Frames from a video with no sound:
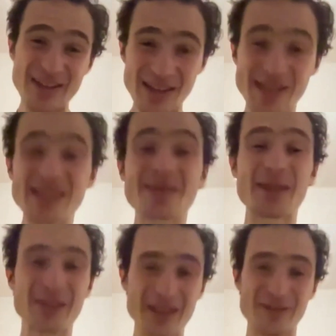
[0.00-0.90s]

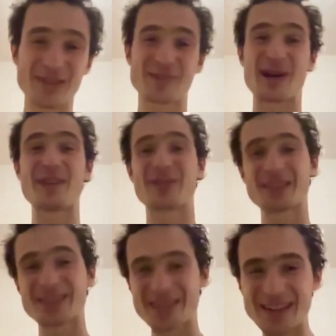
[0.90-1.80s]
especially if it's my
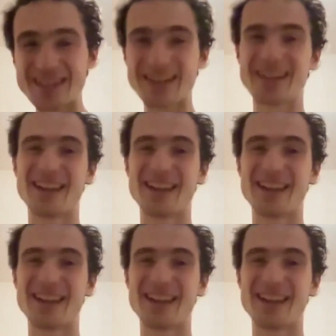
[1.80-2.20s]
first attempt.